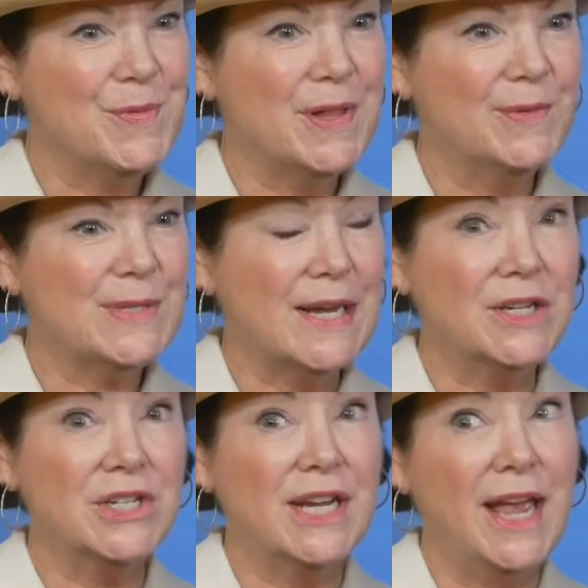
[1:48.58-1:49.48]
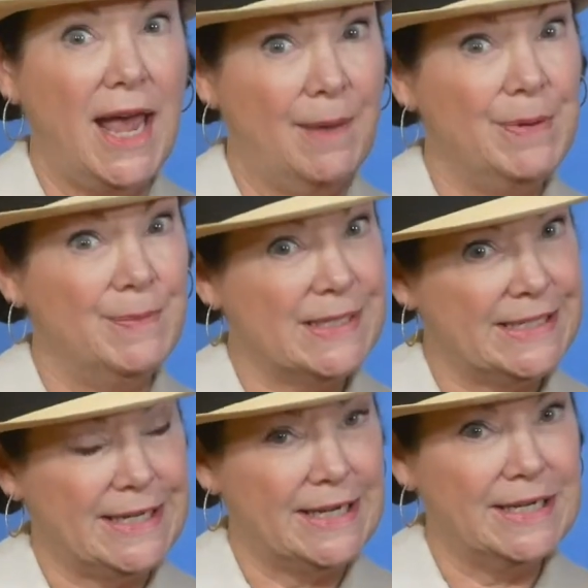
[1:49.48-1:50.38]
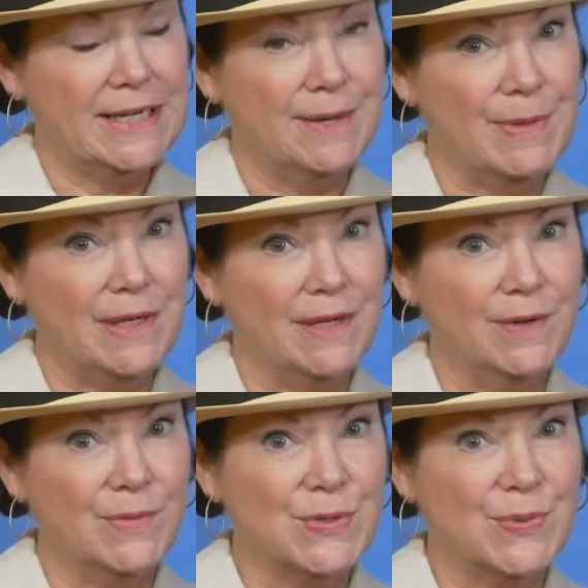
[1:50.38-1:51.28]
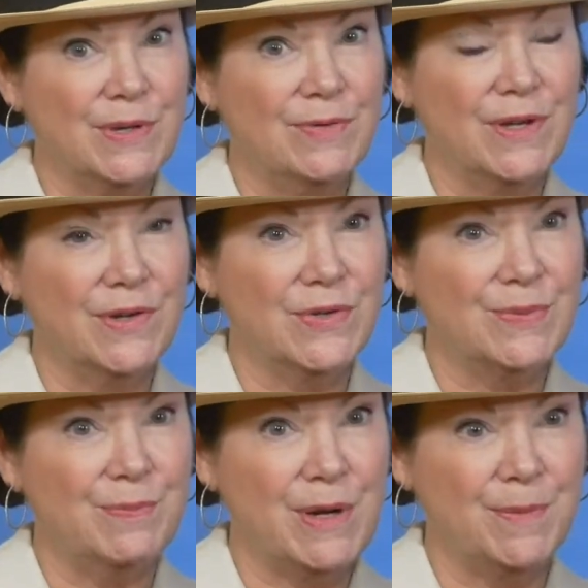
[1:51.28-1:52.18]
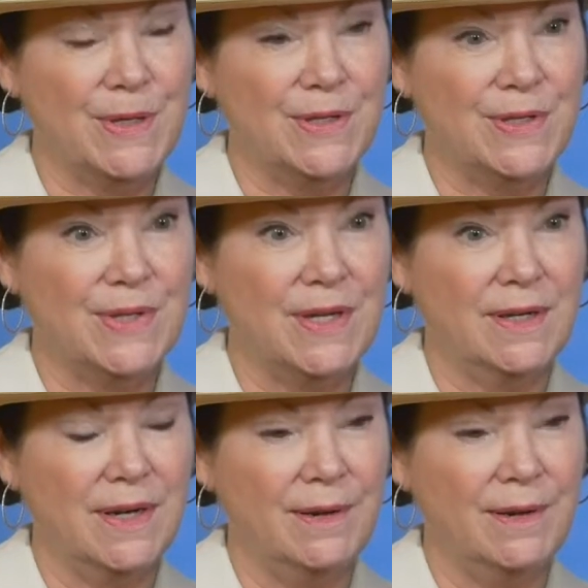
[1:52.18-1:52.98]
Well, it was actually a happy mistake. I mean, it was one of those moments that